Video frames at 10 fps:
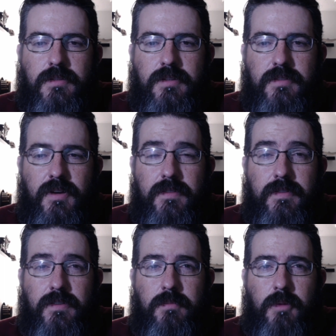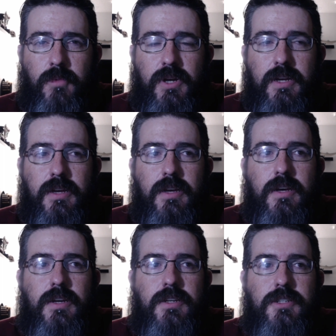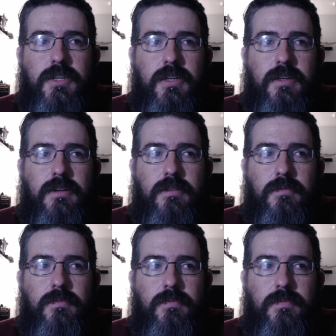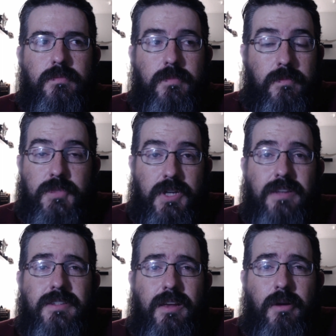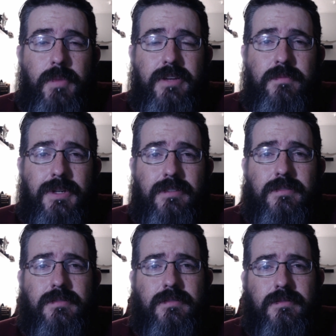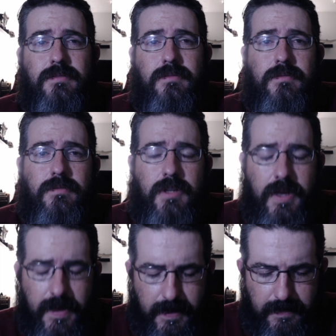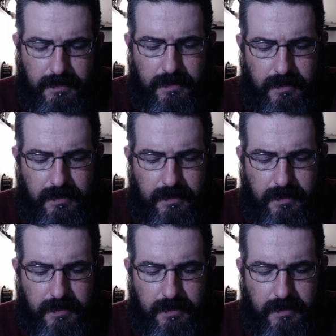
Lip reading: it's a very vivid memory. She had to stay in our basement, and